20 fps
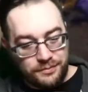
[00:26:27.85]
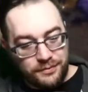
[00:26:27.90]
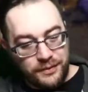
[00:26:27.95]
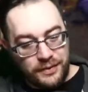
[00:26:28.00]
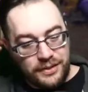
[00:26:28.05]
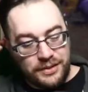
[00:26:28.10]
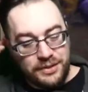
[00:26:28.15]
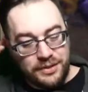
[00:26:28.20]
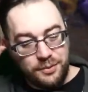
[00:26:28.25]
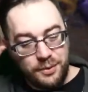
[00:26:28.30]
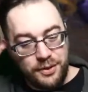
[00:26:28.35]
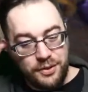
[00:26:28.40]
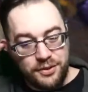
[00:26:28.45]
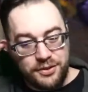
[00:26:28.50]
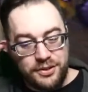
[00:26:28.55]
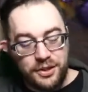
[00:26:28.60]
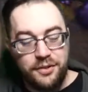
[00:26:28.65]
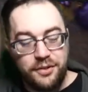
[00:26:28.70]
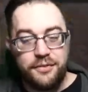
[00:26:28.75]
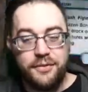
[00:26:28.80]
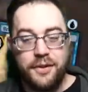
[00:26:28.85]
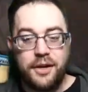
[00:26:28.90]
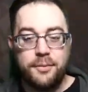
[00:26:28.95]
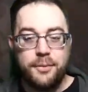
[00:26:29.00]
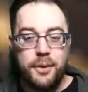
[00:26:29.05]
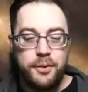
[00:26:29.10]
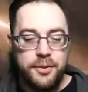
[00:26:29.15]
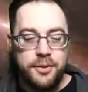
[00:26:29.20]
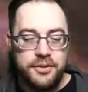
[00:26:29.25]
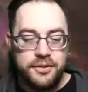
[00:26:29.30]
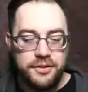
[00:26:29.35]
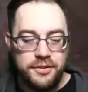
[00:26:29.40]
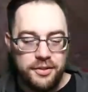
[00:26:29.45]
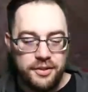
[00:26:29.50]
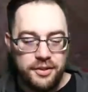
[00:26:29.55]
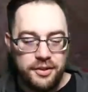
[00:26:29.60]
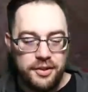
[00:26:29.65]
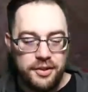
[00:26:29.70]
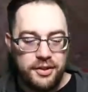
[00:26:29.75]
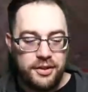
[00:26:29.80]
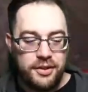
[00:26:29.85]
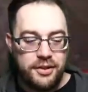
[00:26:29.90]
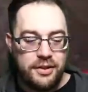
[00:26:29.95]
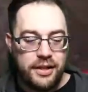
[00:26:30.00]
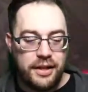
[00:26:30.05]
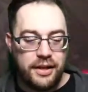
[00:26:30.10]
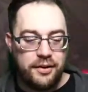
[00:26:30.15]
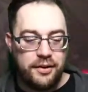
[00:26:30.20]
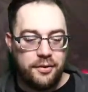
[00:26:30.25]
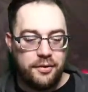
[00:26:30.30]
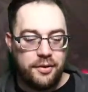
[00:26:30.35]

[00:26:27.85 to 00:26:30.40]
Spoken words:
This is one of those unfair moments that I don't